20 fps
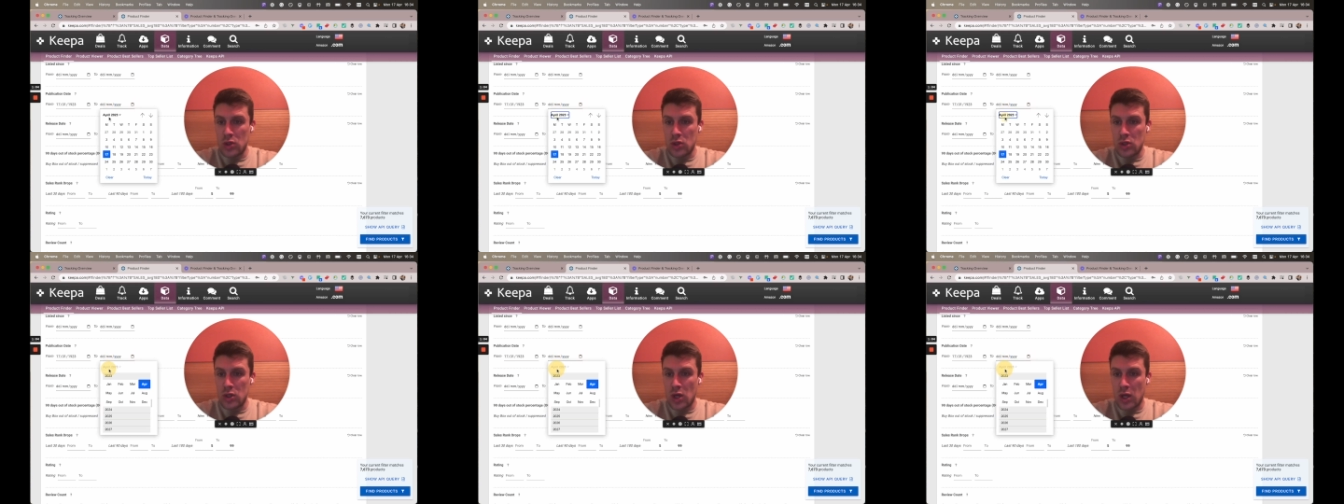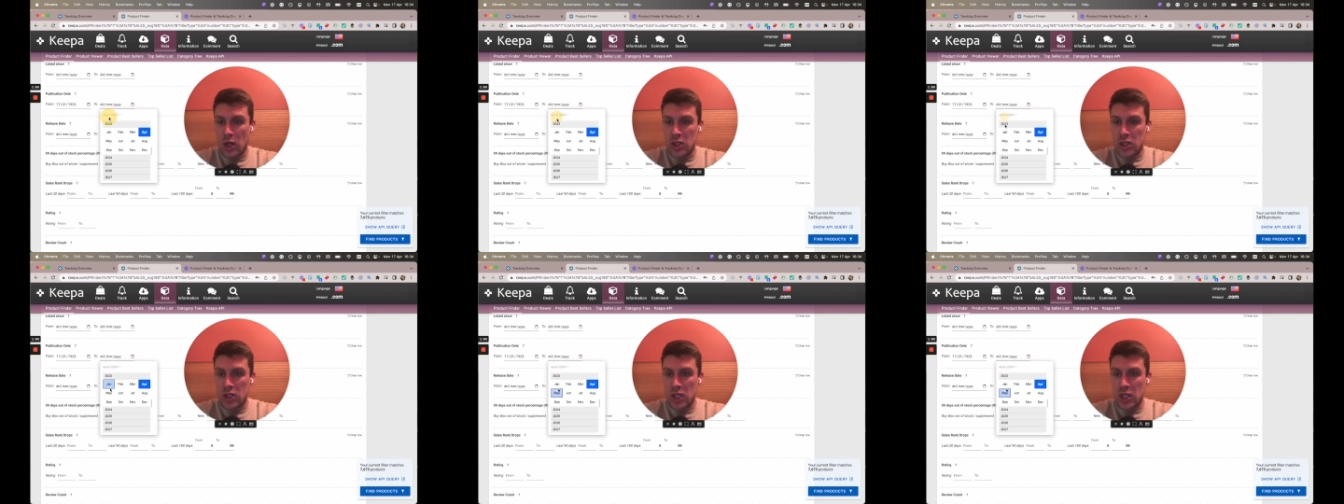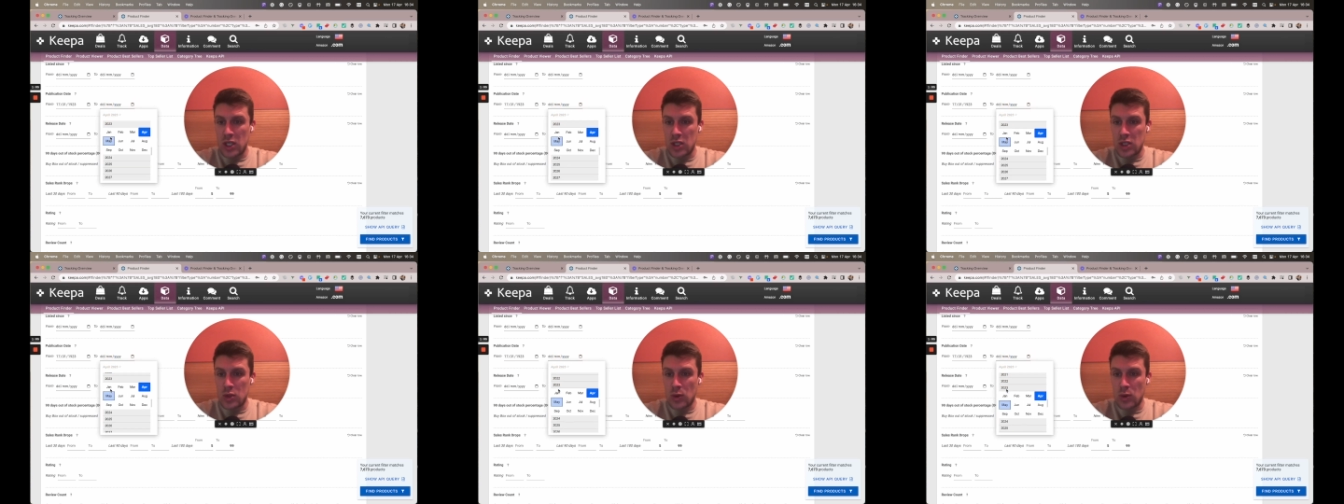
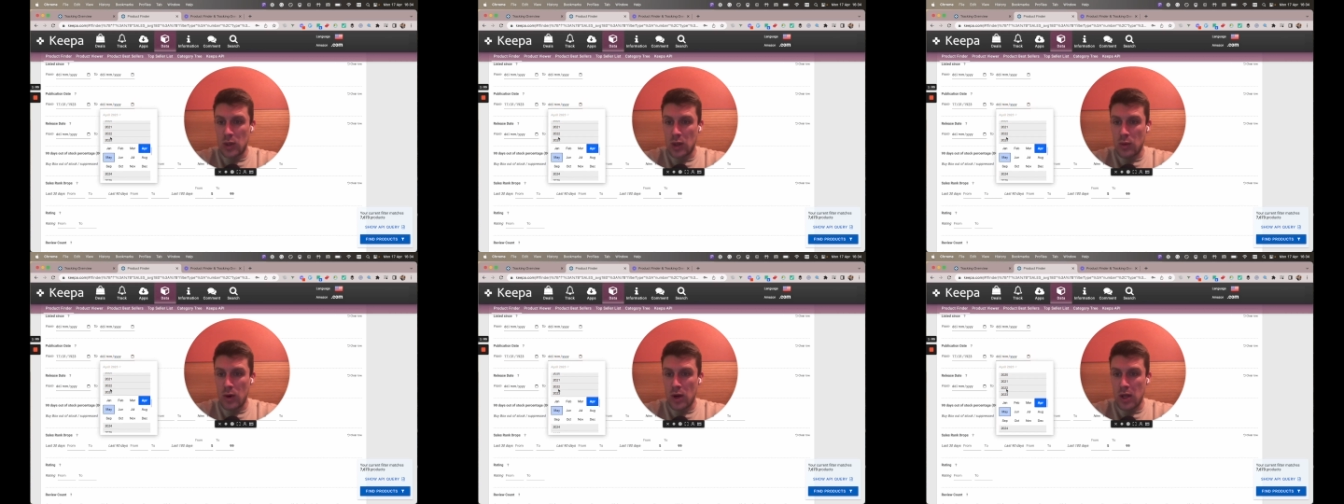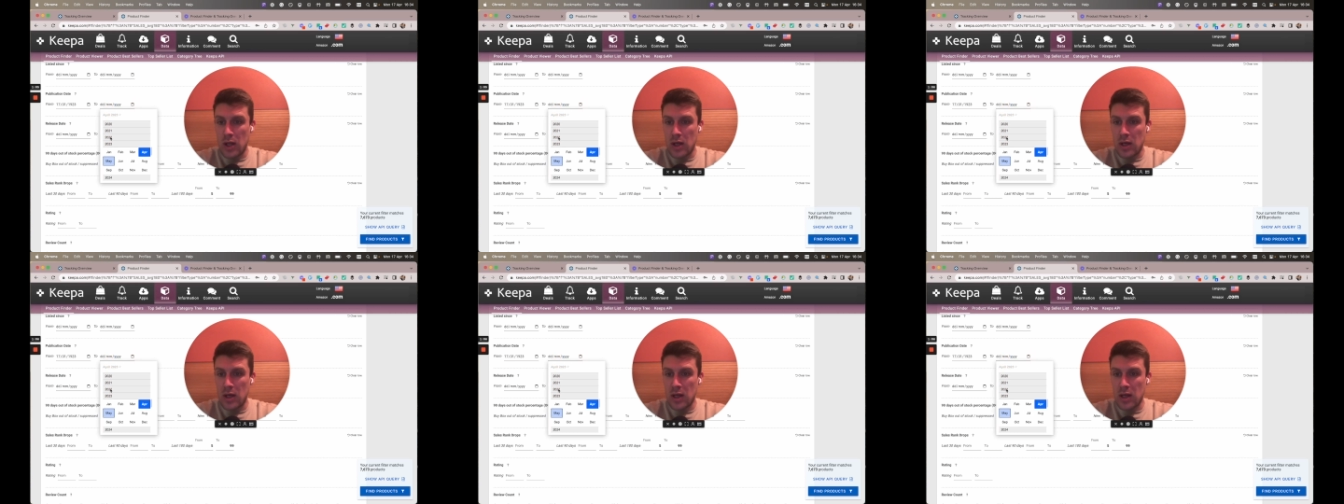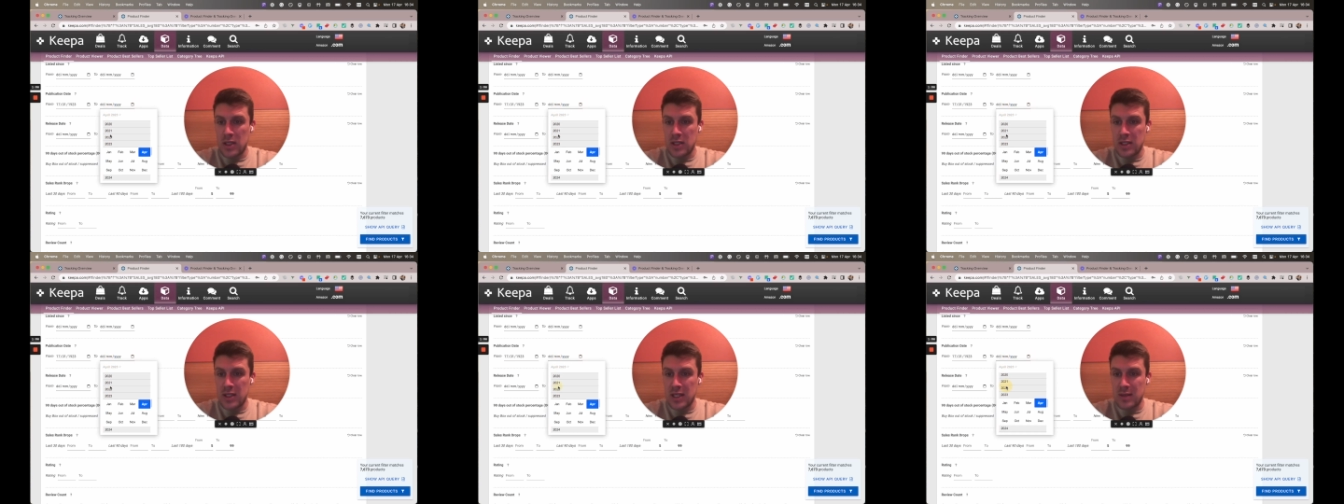1921
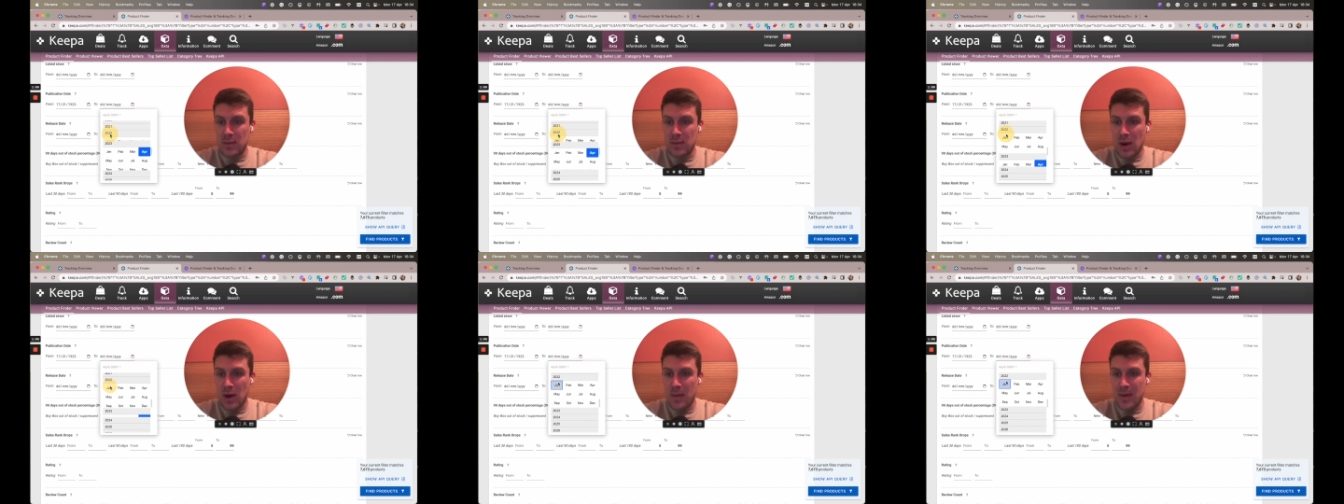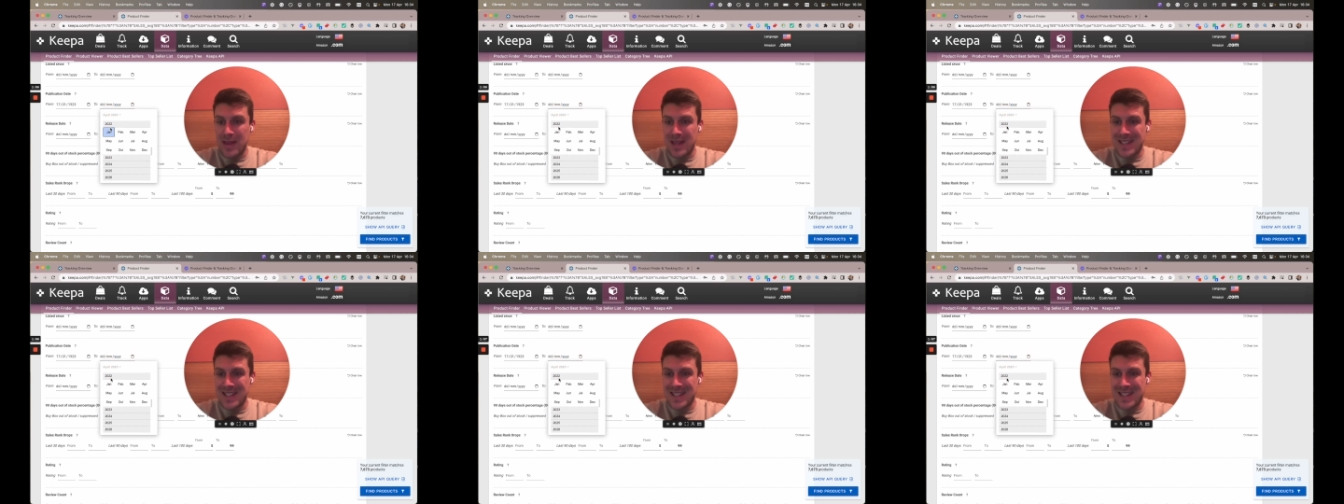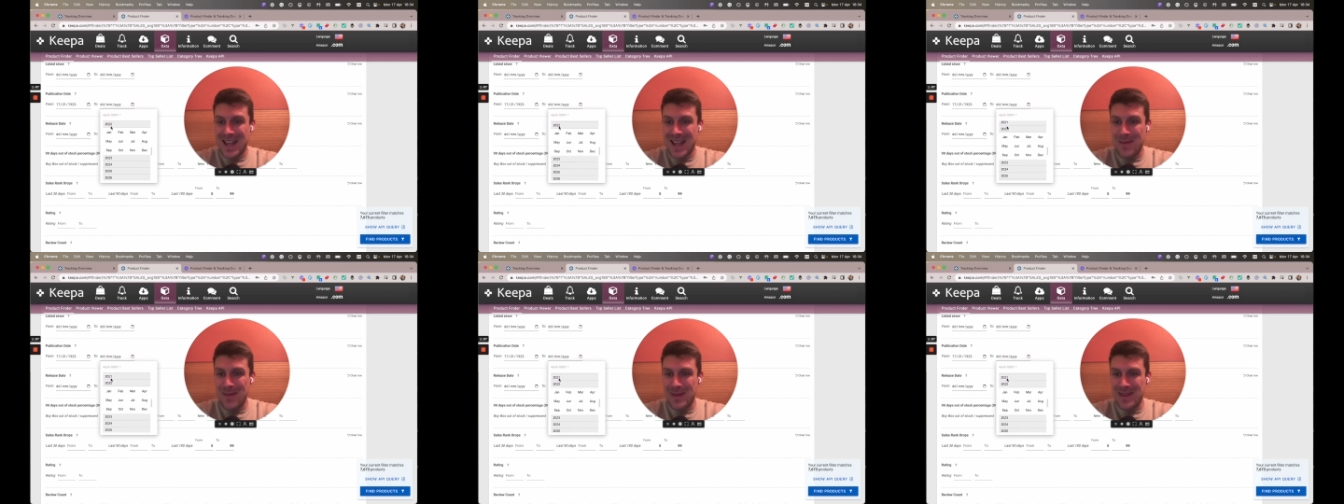because this might be the
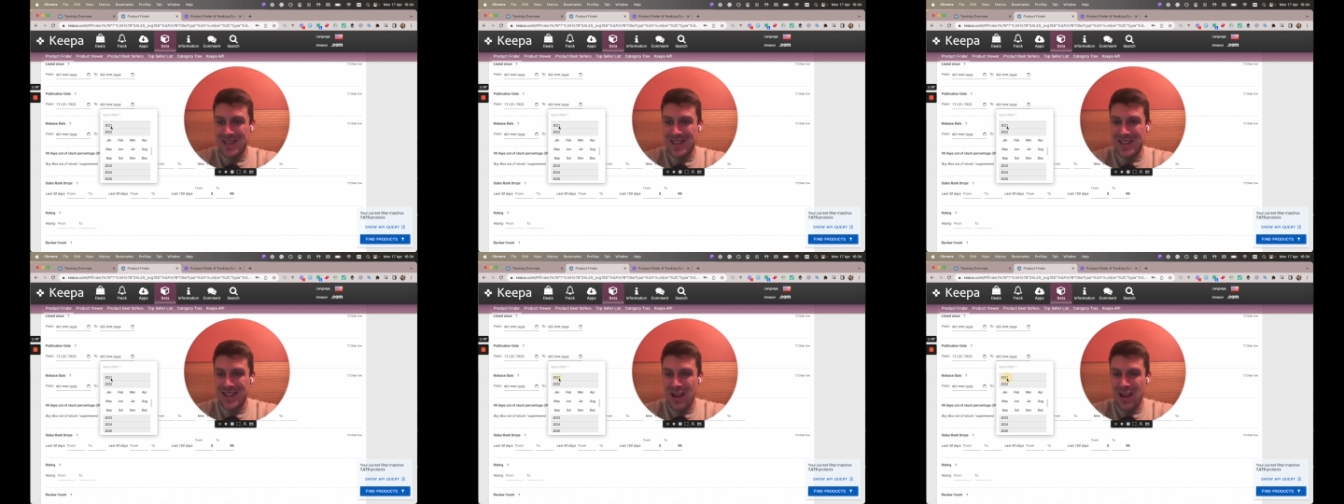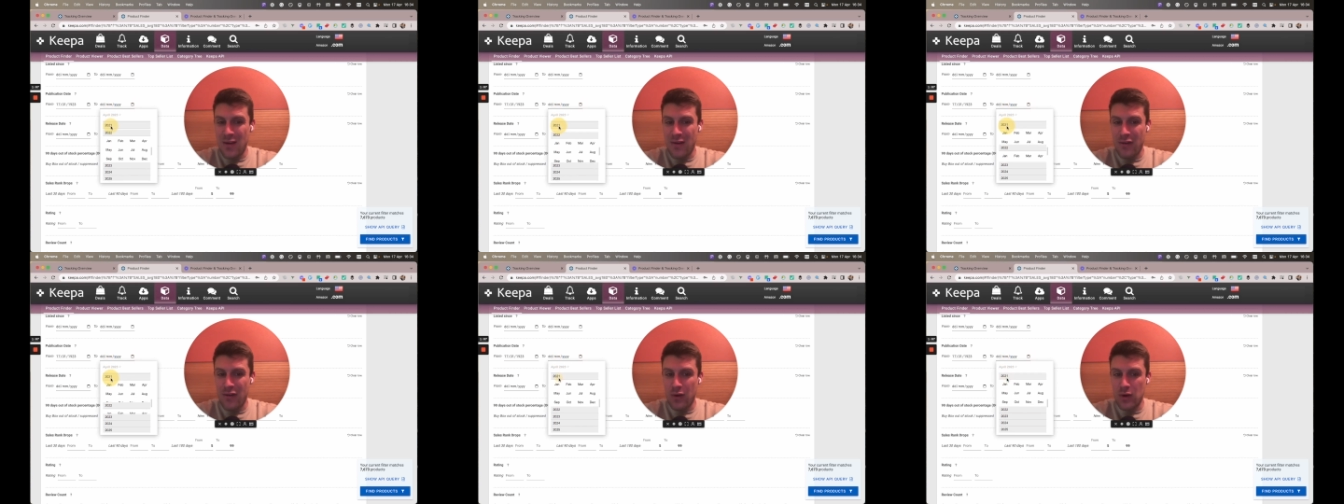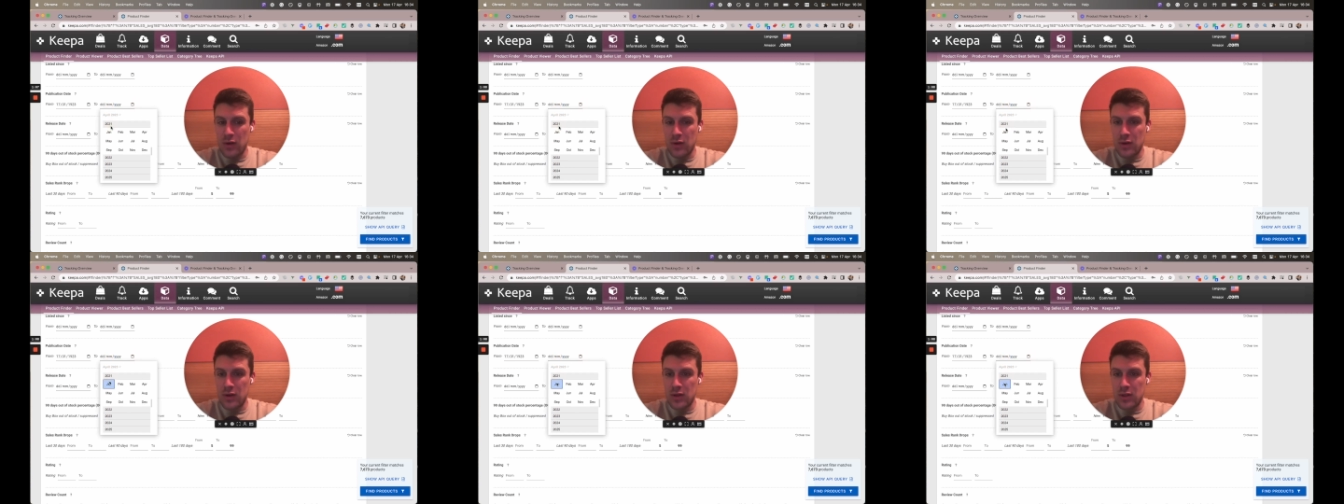same
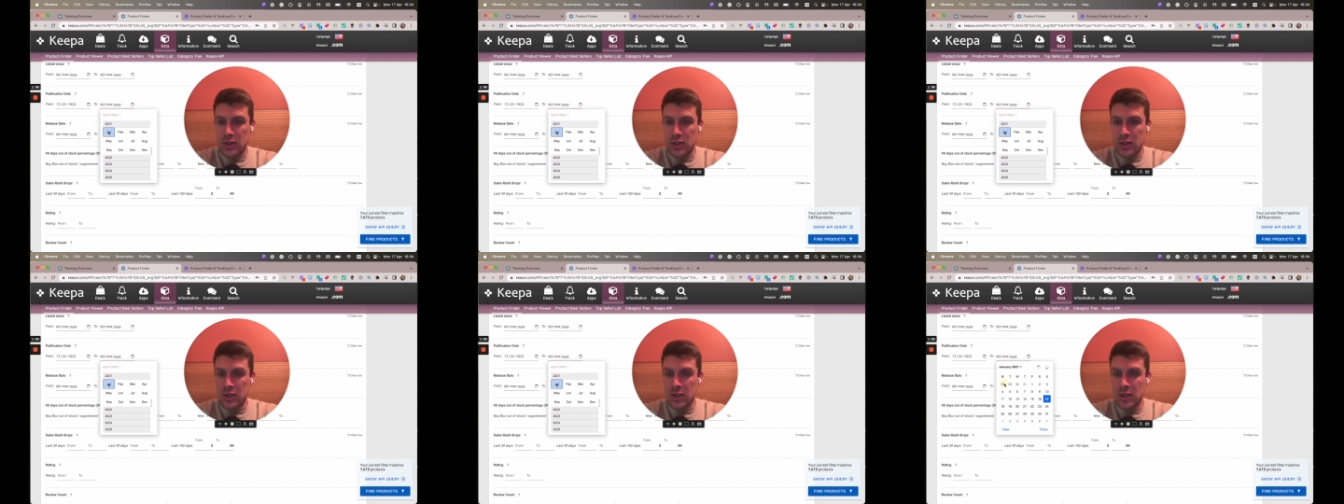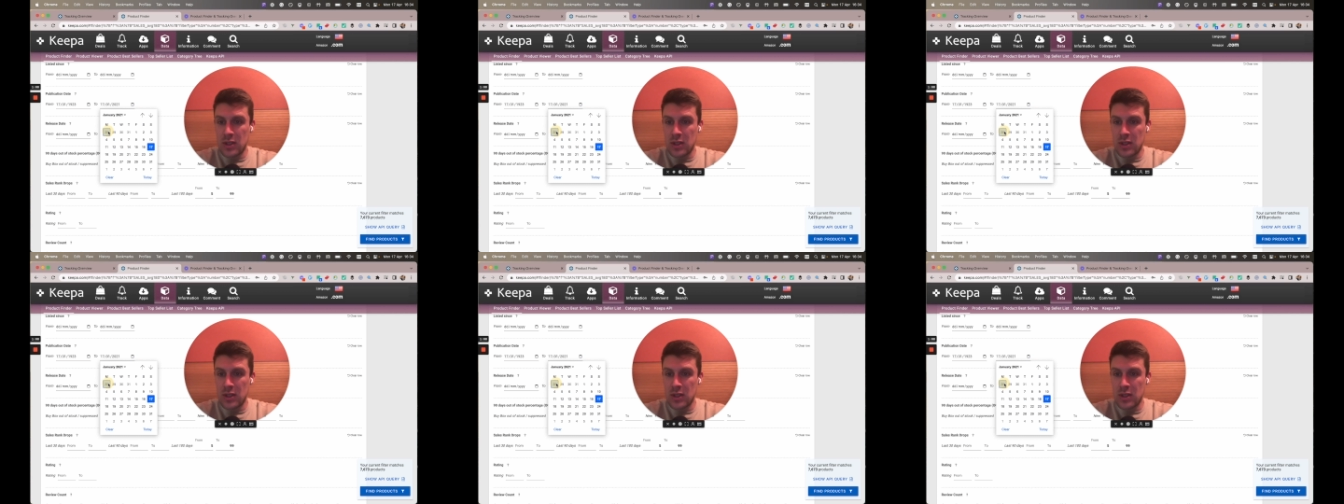difference.